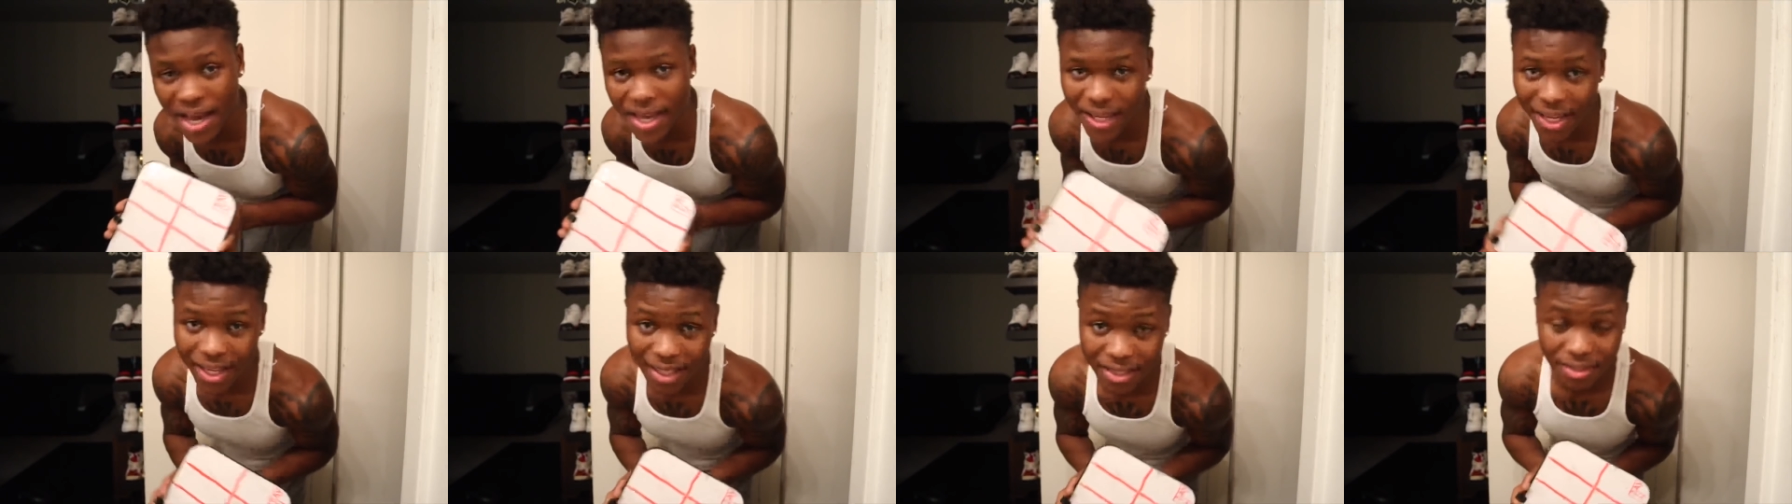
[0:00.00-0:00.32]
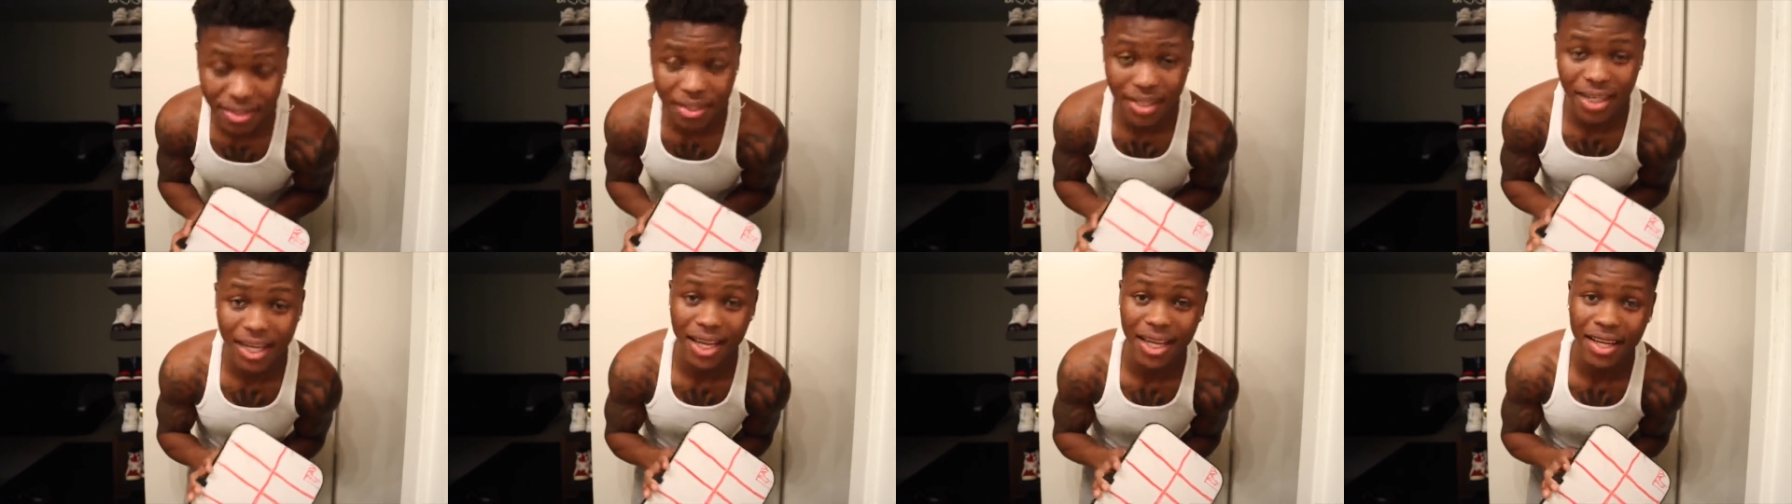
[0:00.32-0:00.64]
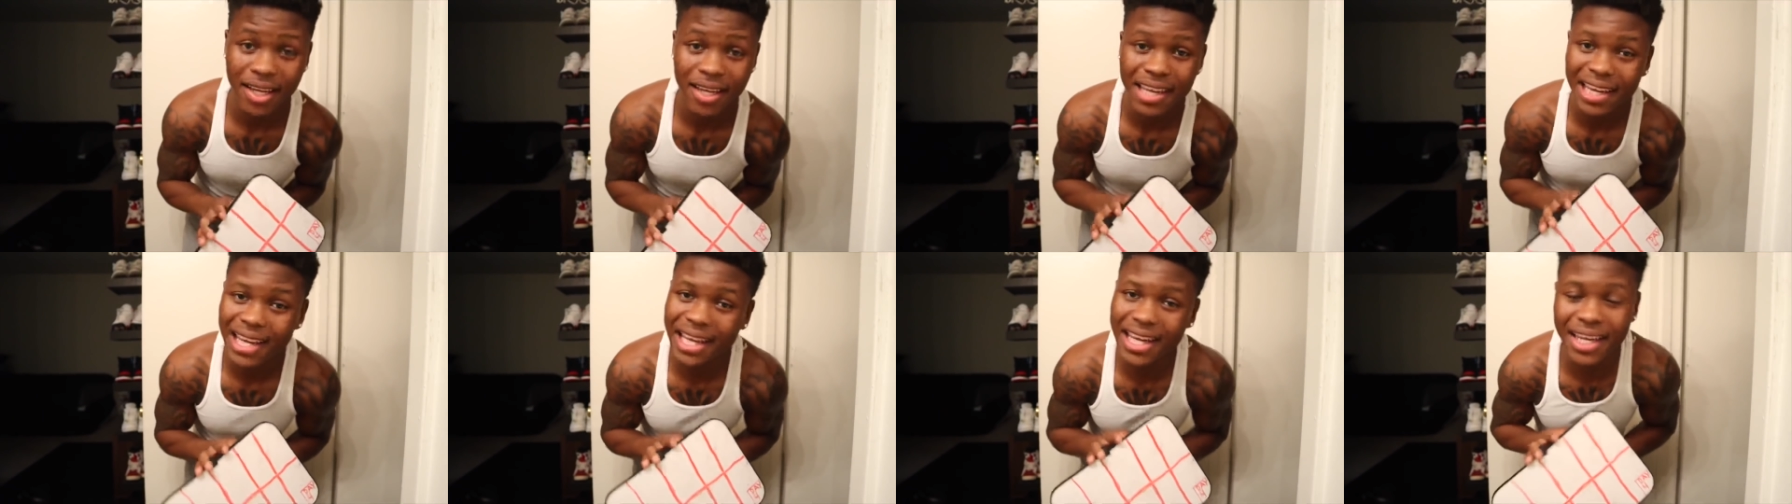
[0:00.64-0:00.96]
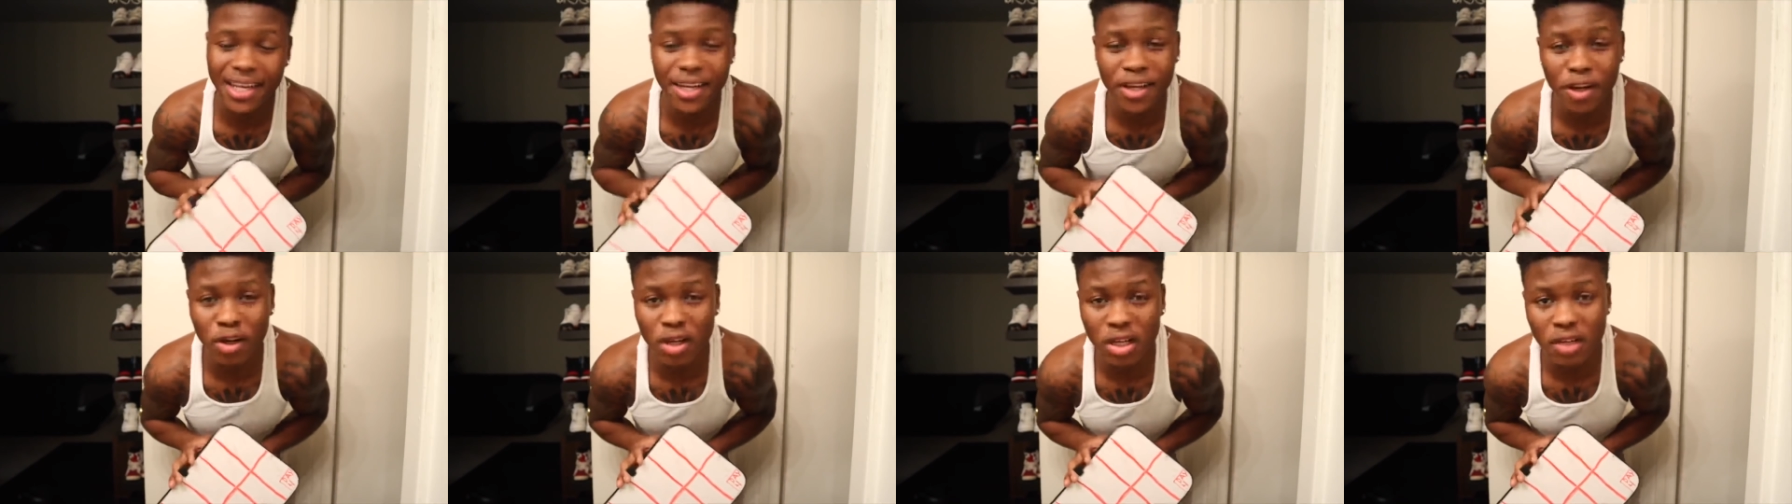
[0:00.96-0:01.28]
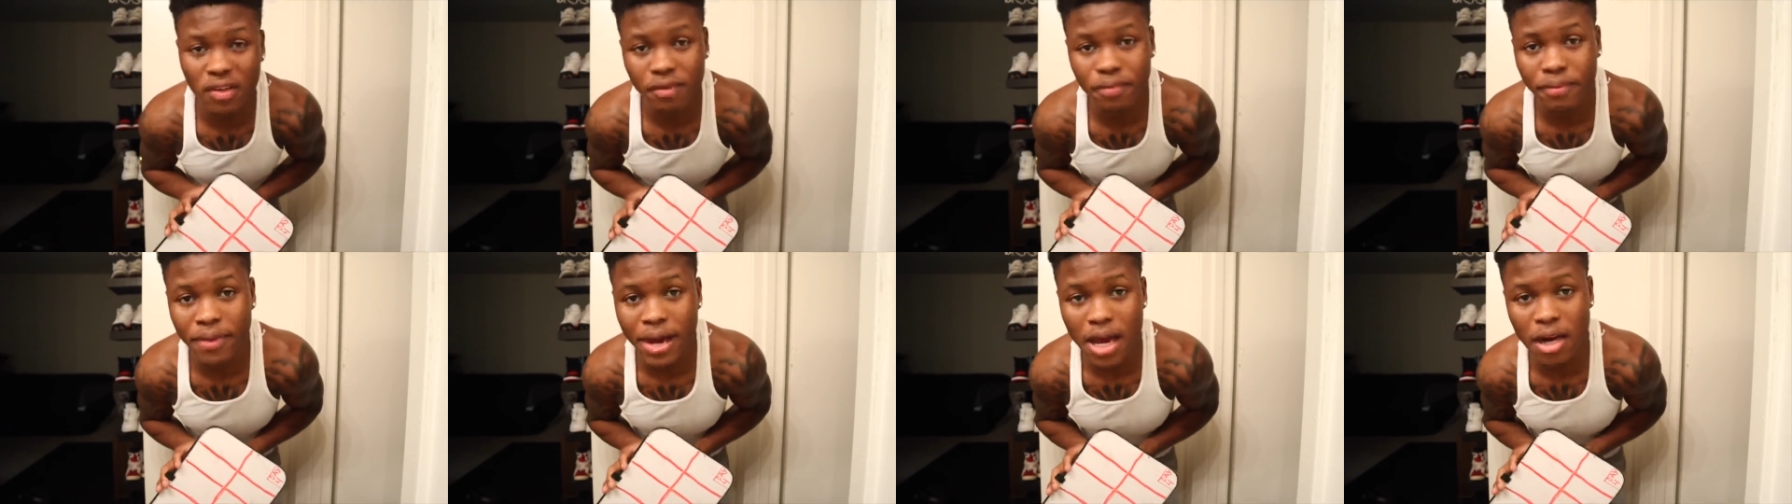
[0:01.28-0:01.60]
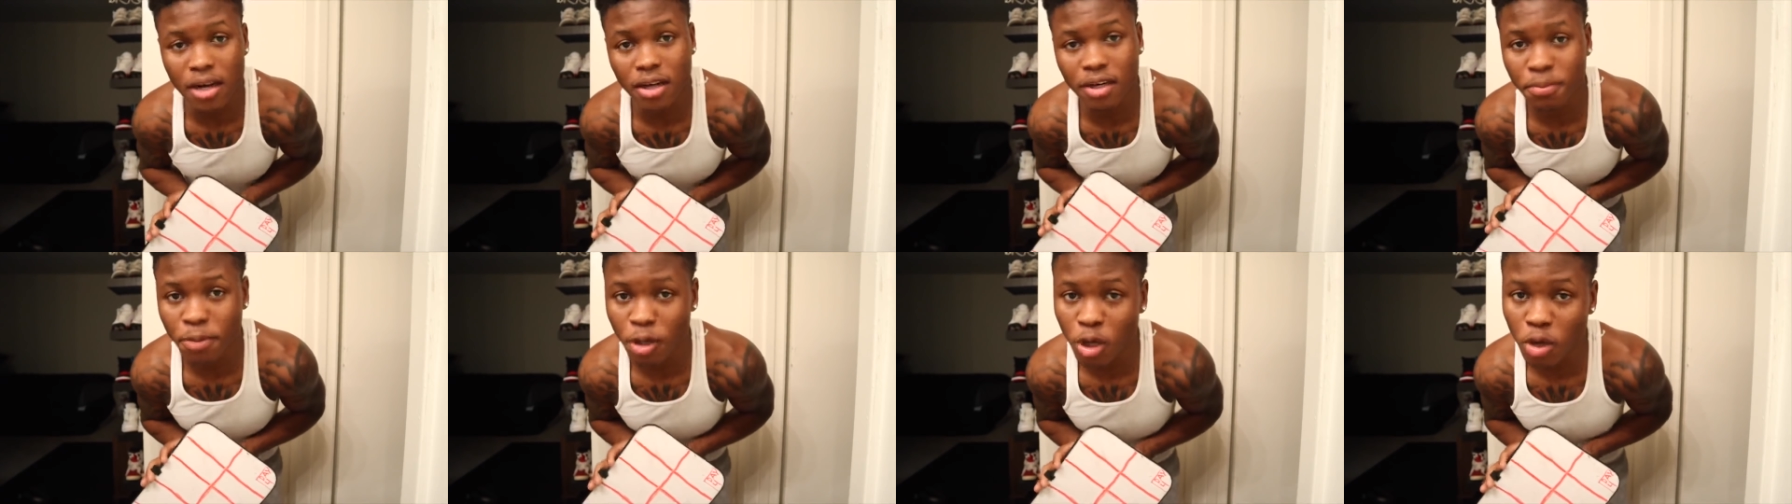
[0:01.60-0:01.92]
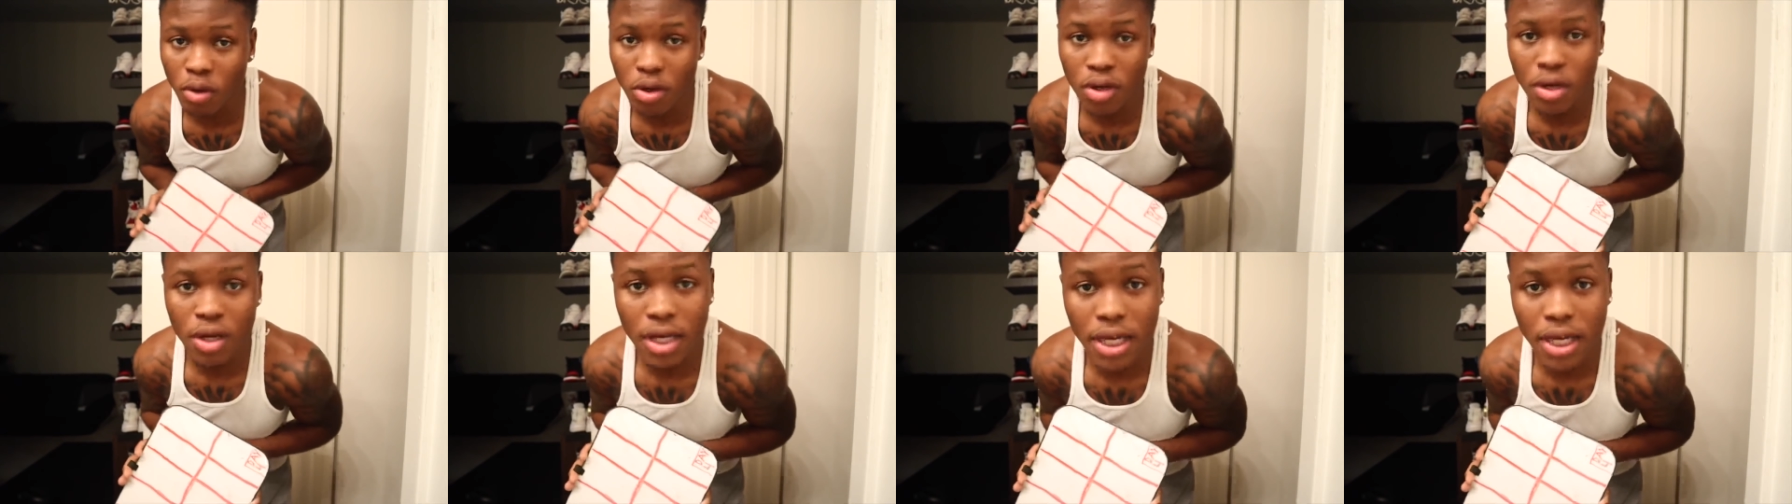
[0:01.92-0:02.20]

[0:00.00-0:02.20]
yesterday, it don't even matter, bro.